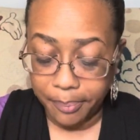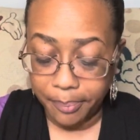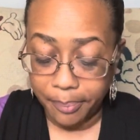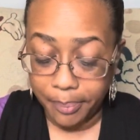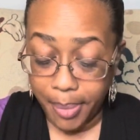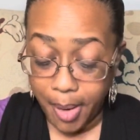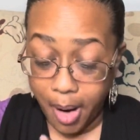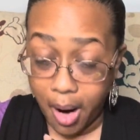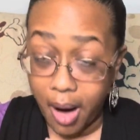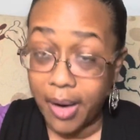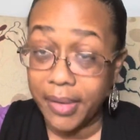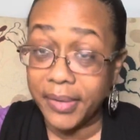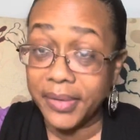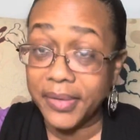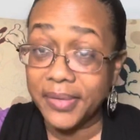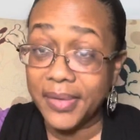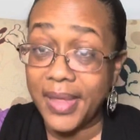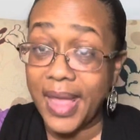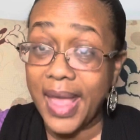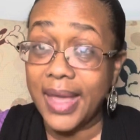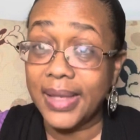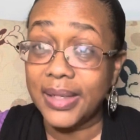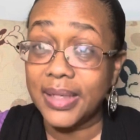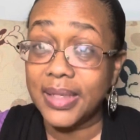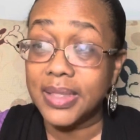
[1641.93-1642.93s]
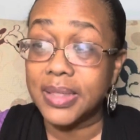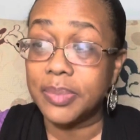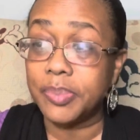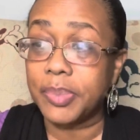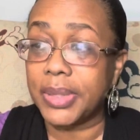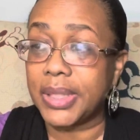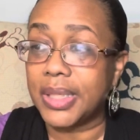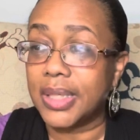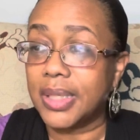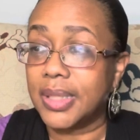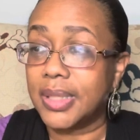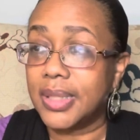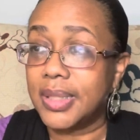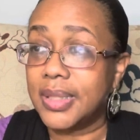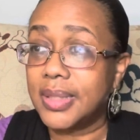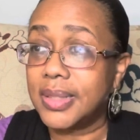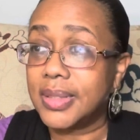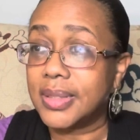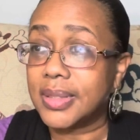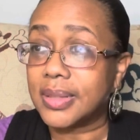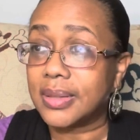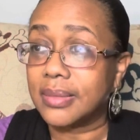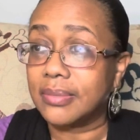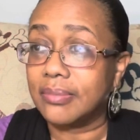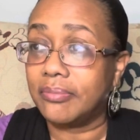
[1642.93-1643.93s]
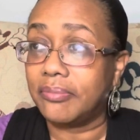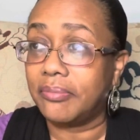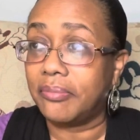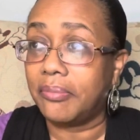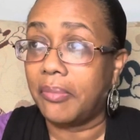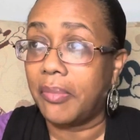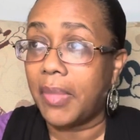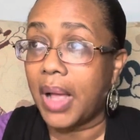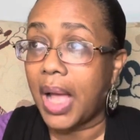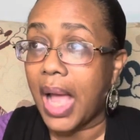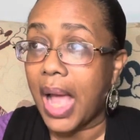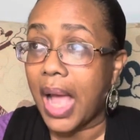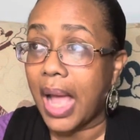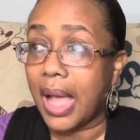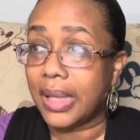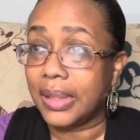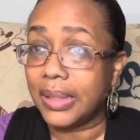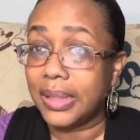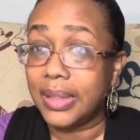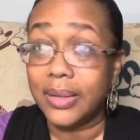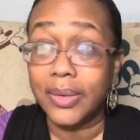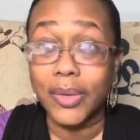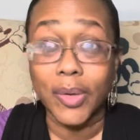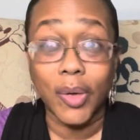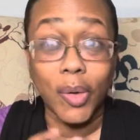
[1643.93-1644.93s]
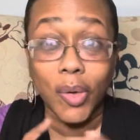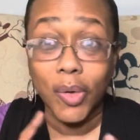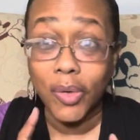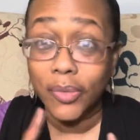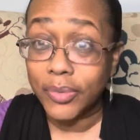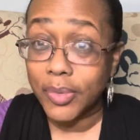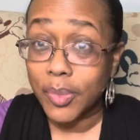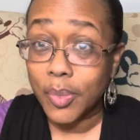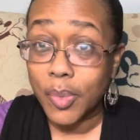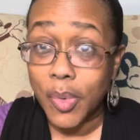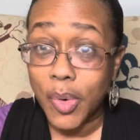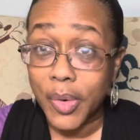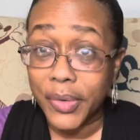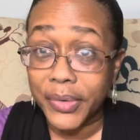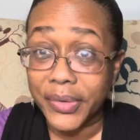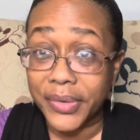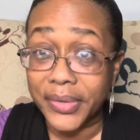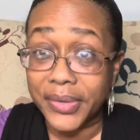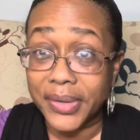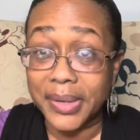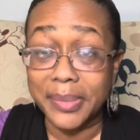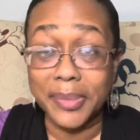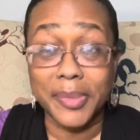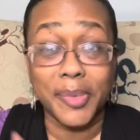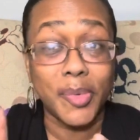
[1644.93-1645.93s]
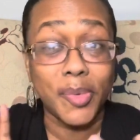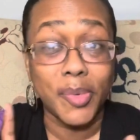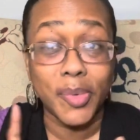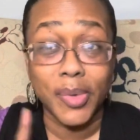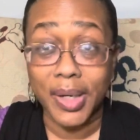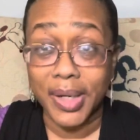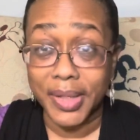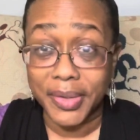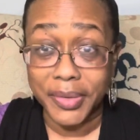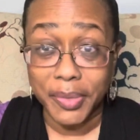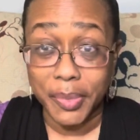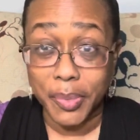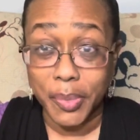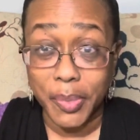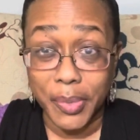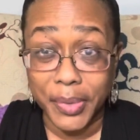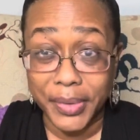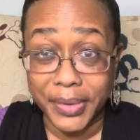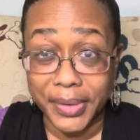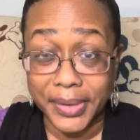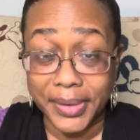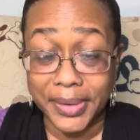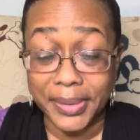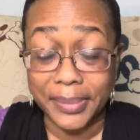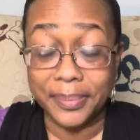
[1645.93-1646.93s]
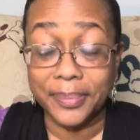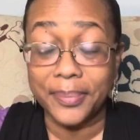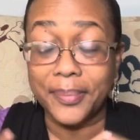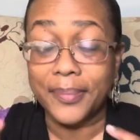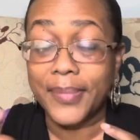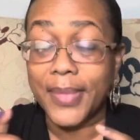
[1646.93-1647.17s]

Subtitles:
Part of that is because I either overwater them or underwater them.